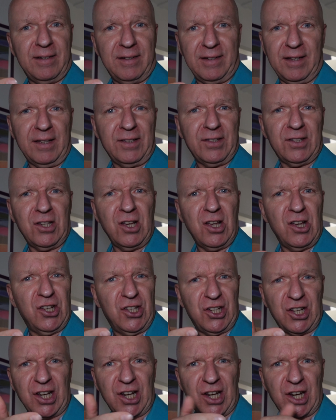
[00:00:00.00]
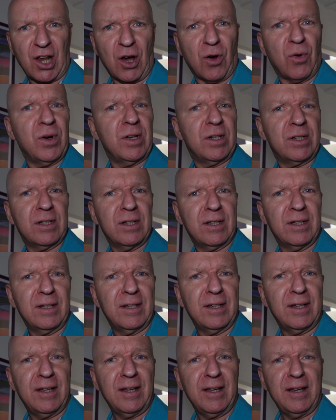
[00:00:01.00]
Does she know it?
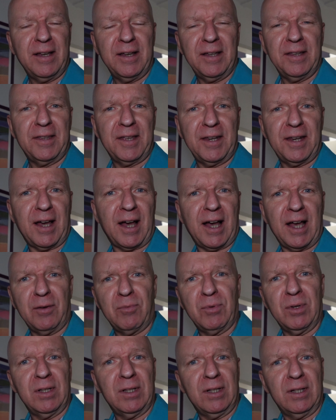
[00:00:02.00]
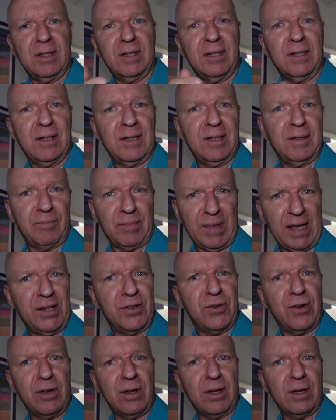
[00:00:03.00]
That I will
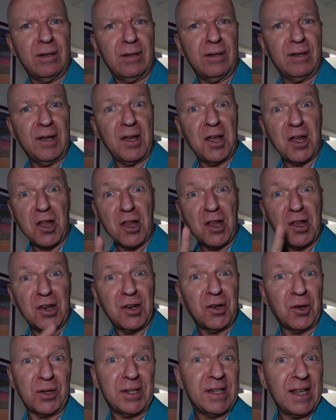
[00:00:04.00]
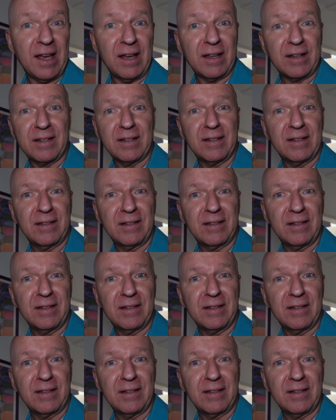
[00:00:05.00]
meet her? Not yet.